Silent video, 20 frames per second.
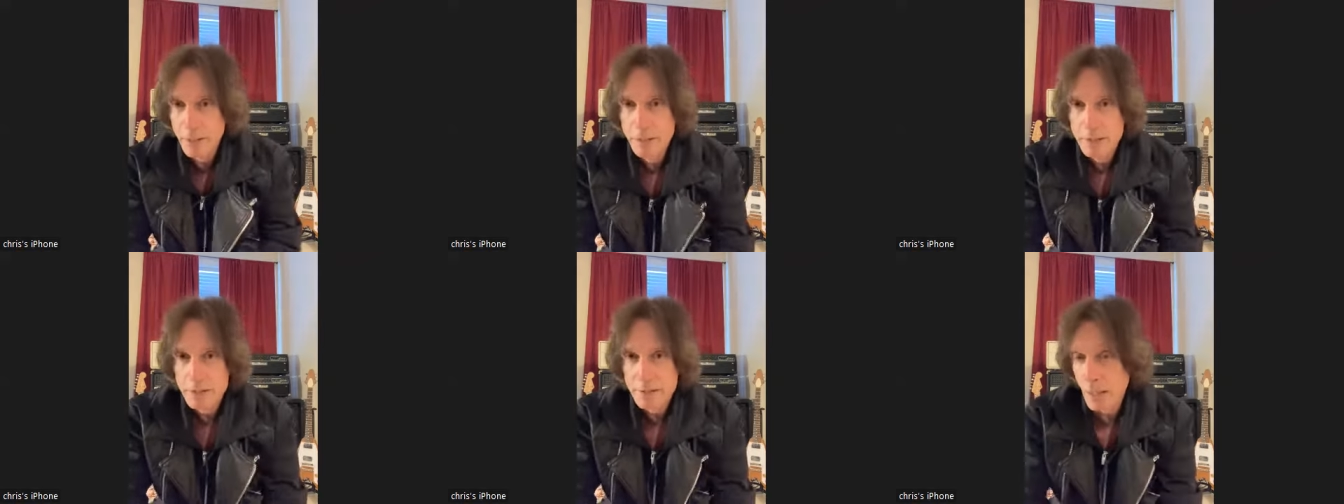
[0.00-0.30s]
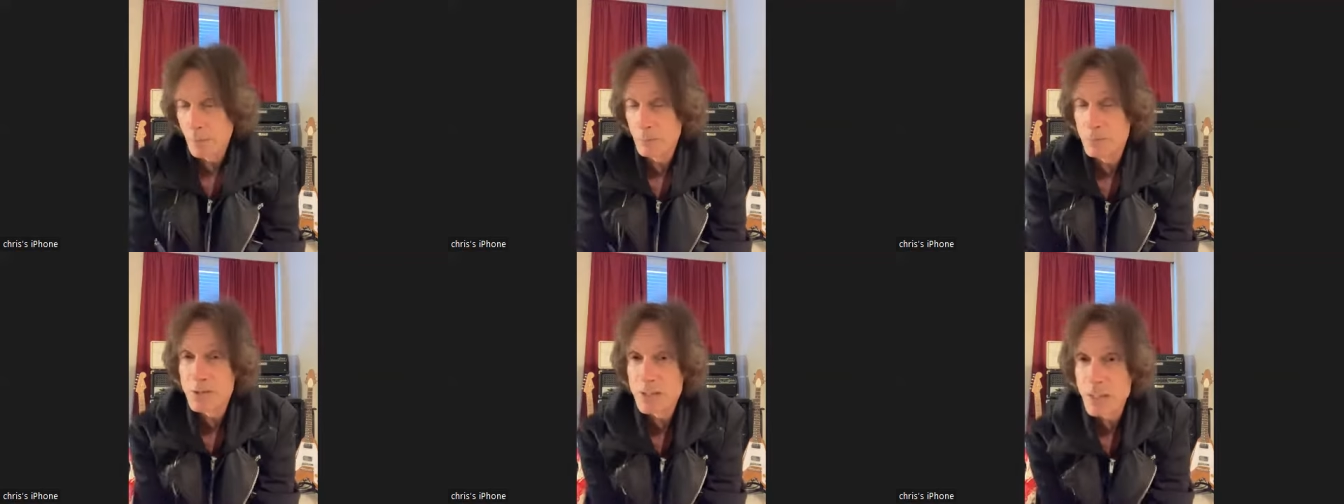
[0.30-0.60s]

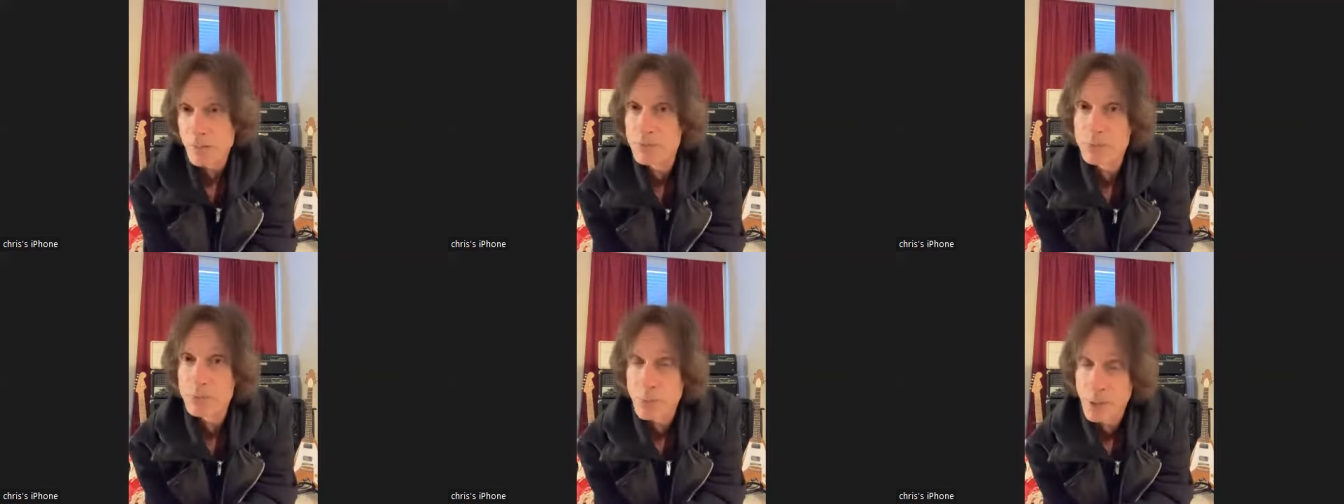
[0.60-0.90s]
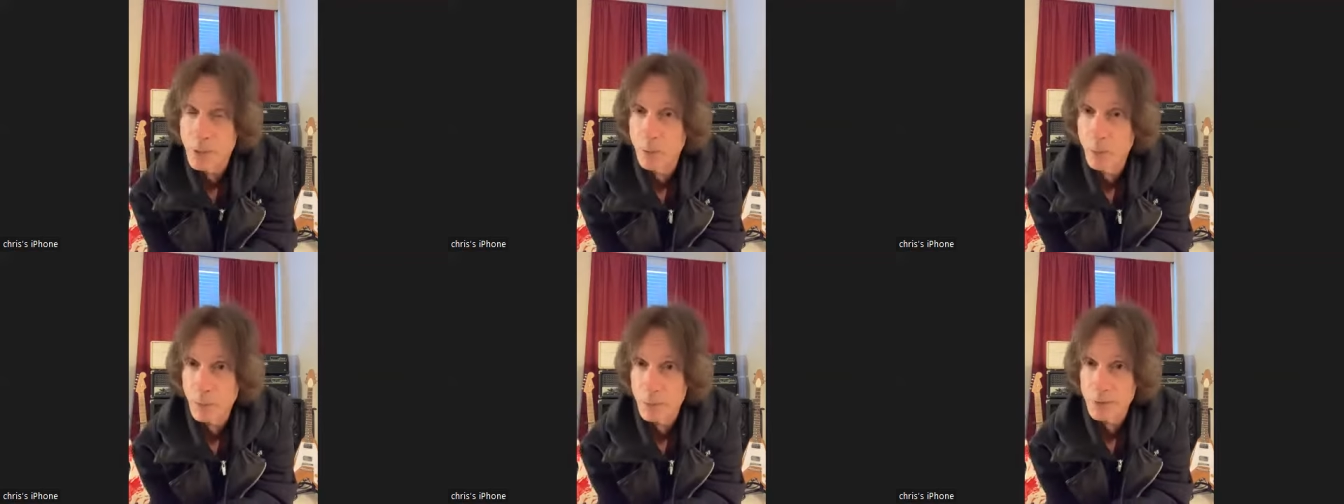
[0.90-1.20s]
Some stuff's
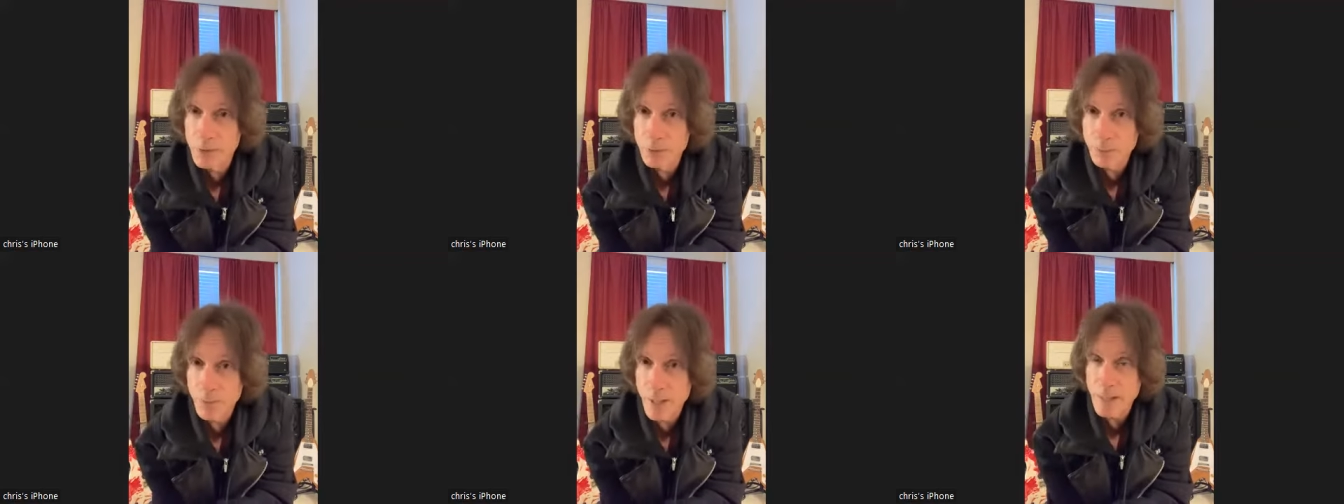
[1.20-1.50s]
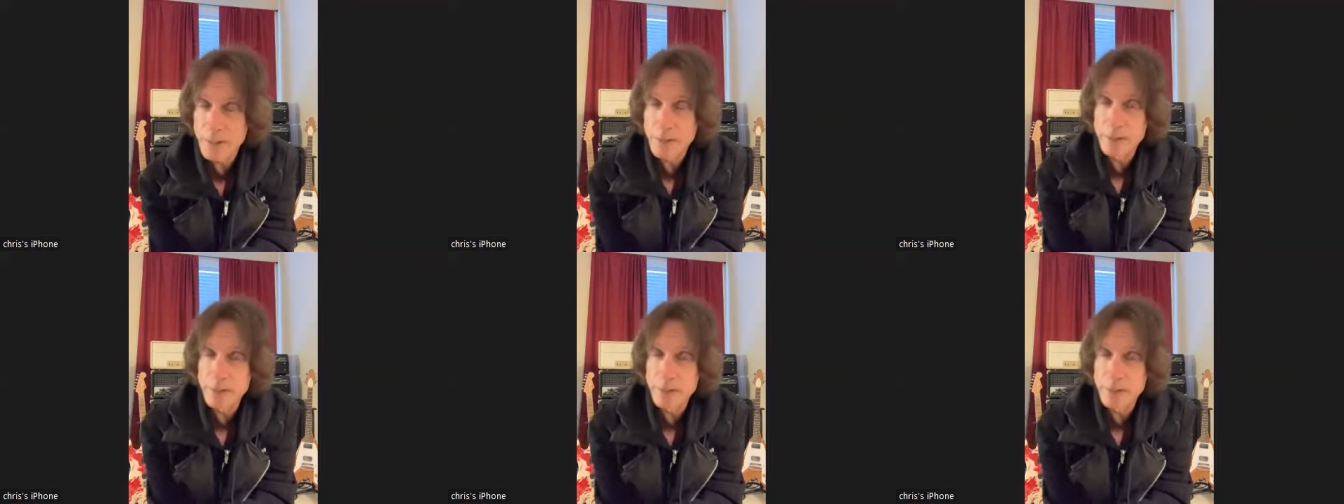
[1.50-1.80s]
recorded
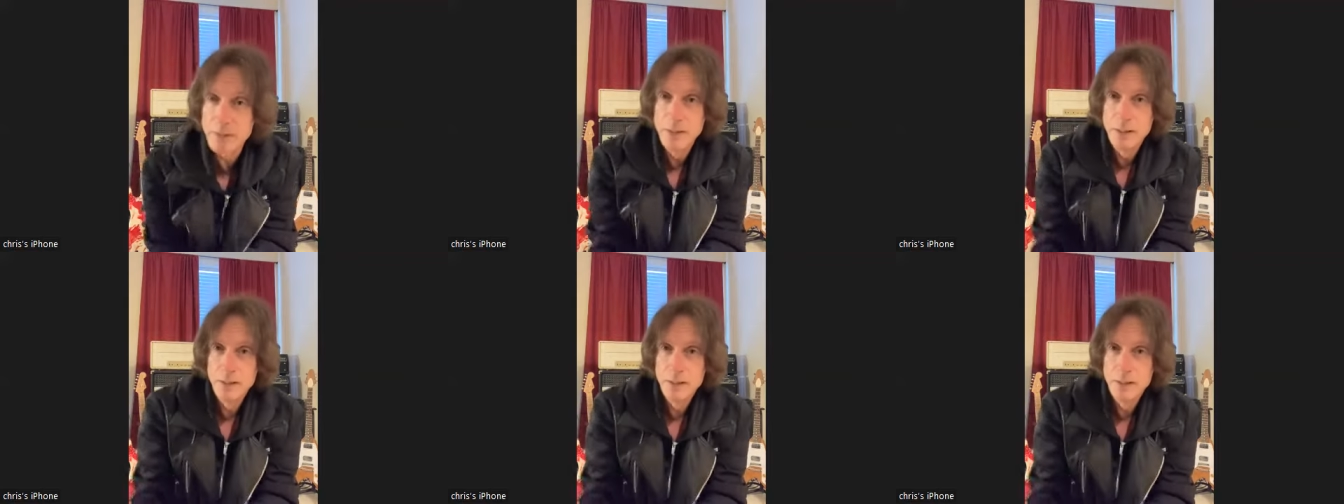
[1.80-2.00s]
already